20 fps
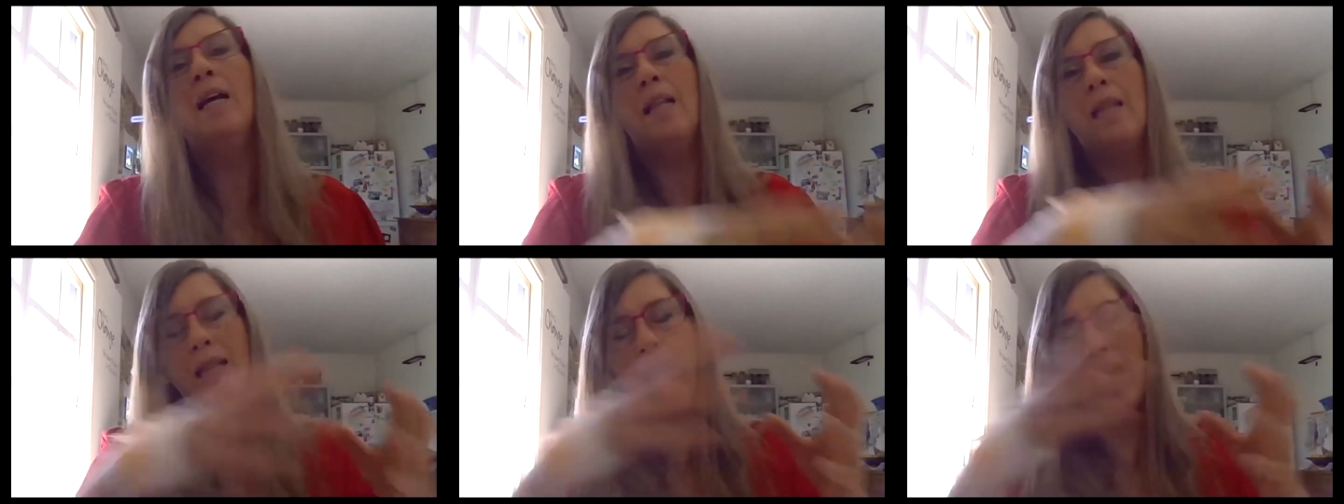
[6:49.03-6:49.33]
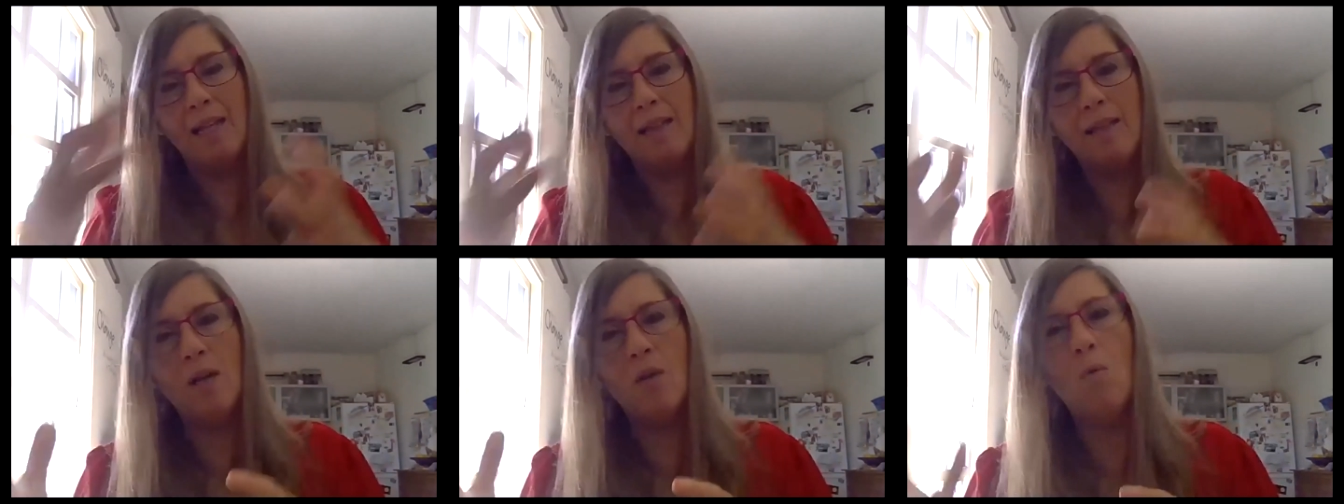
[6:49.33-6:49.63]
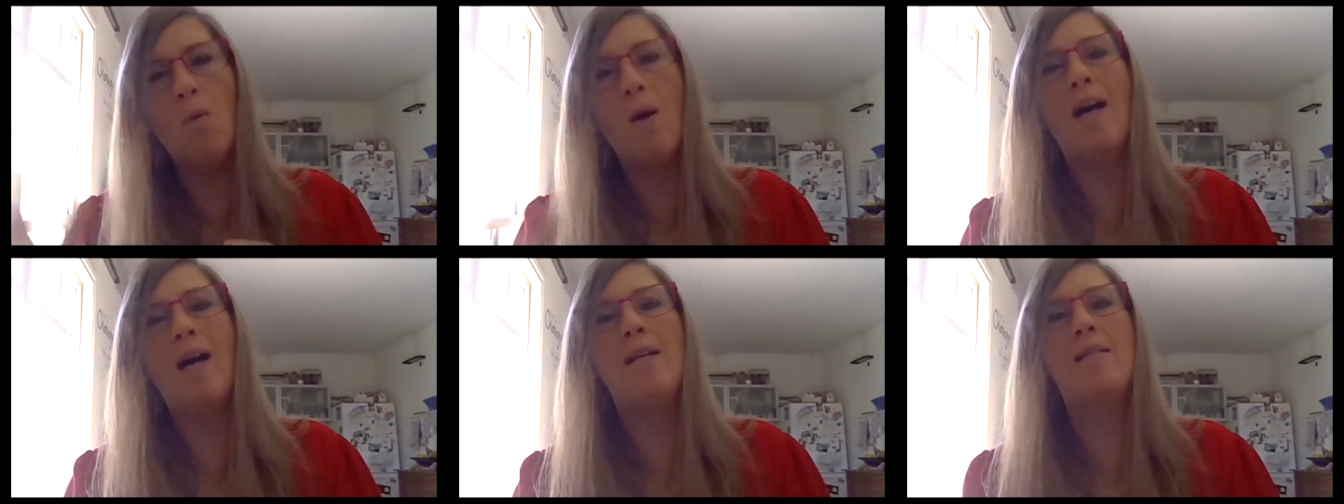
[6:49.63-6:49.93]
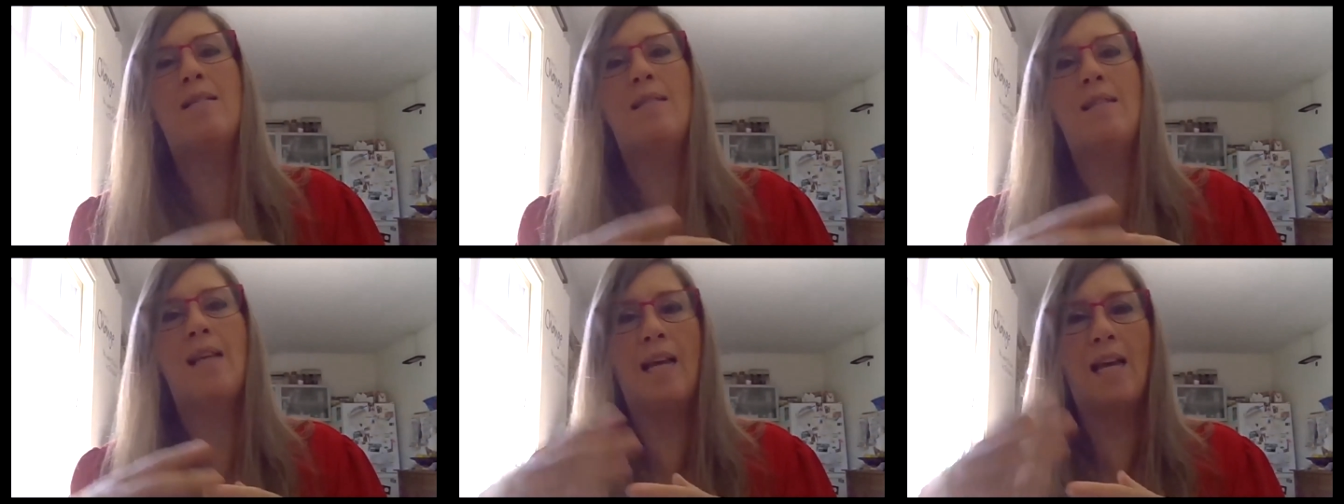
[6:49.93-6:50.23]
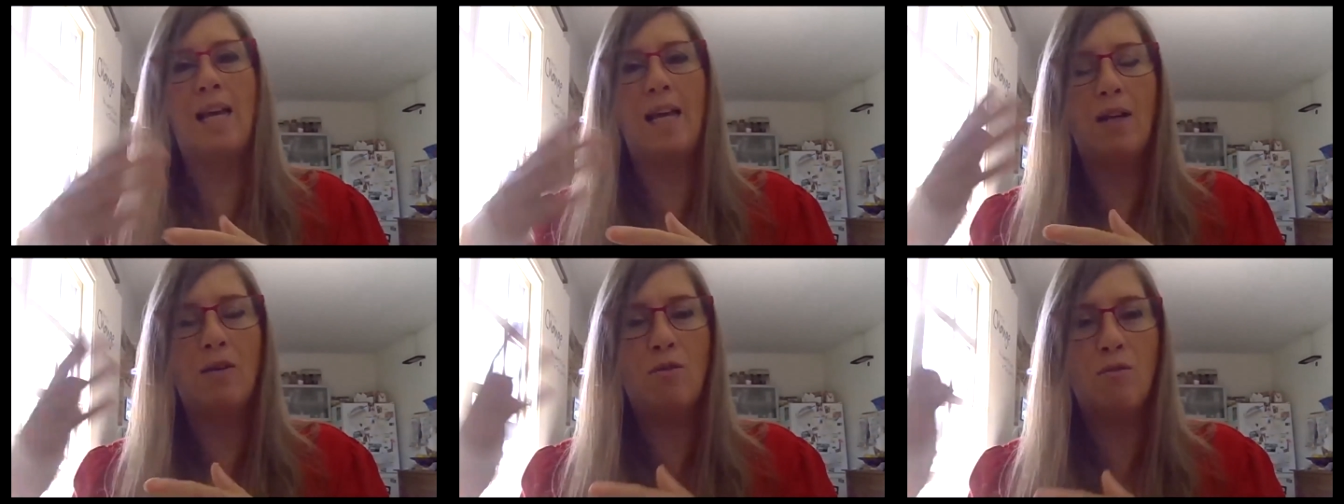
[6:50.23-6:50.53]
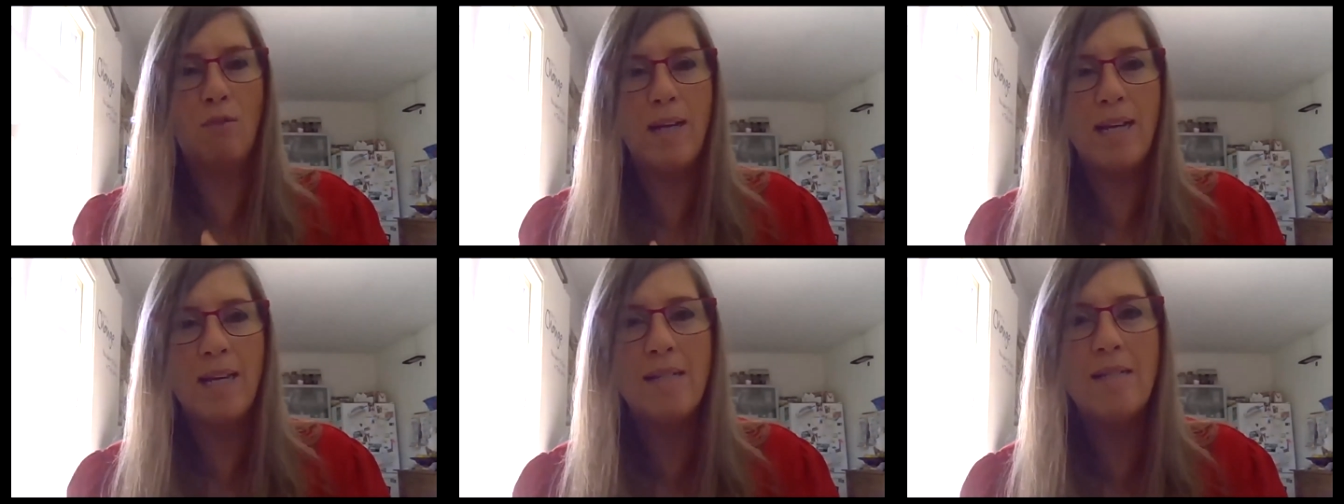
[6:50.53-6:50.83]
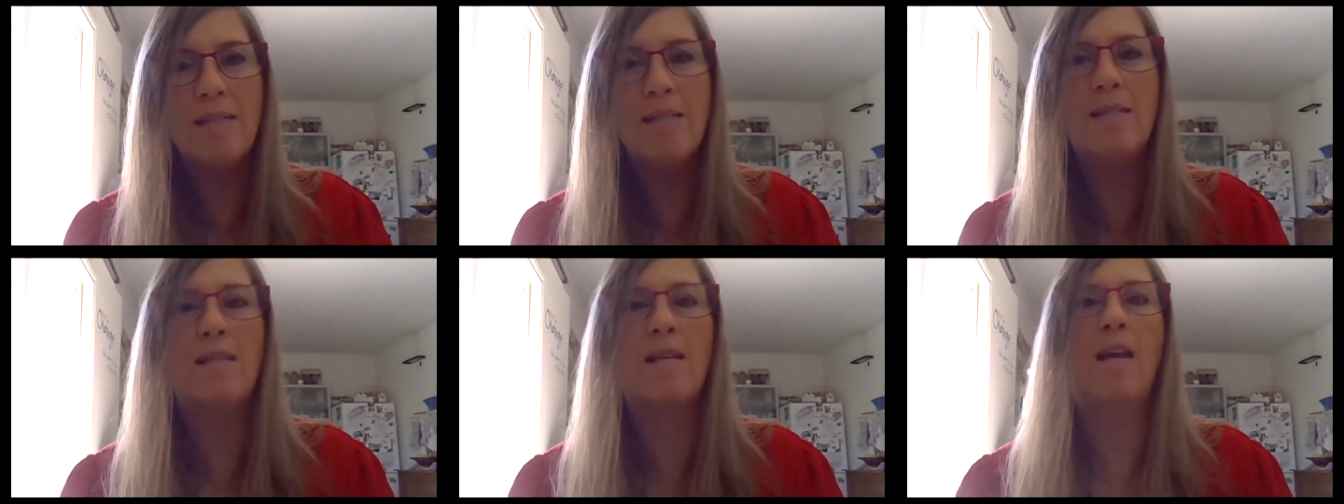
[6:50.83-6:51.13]
Then there was
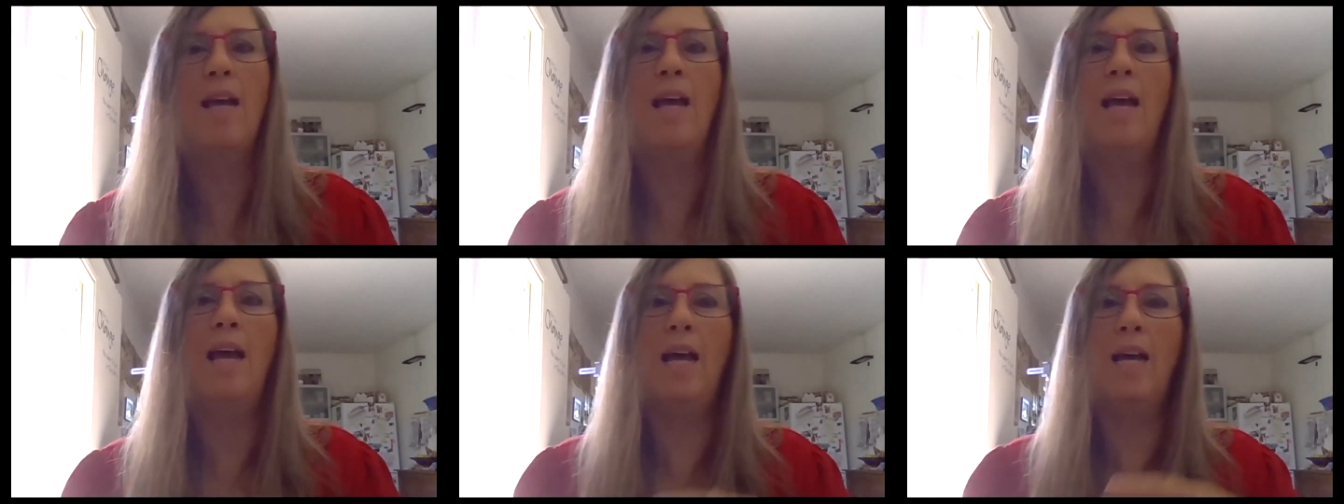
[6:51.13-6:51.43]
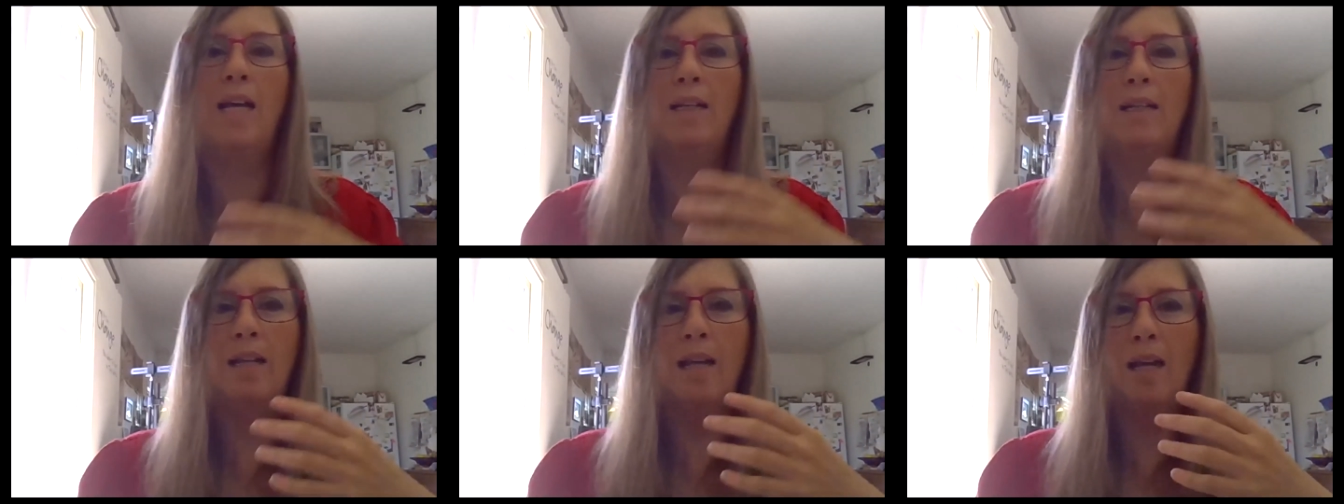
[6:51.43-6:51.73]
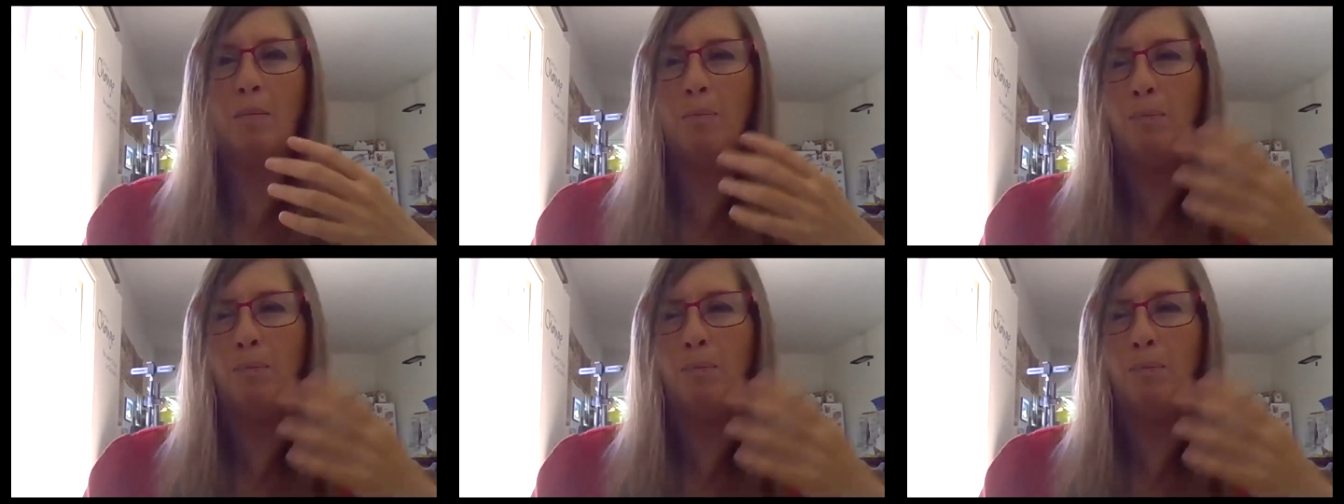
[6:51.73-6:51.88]
Greece and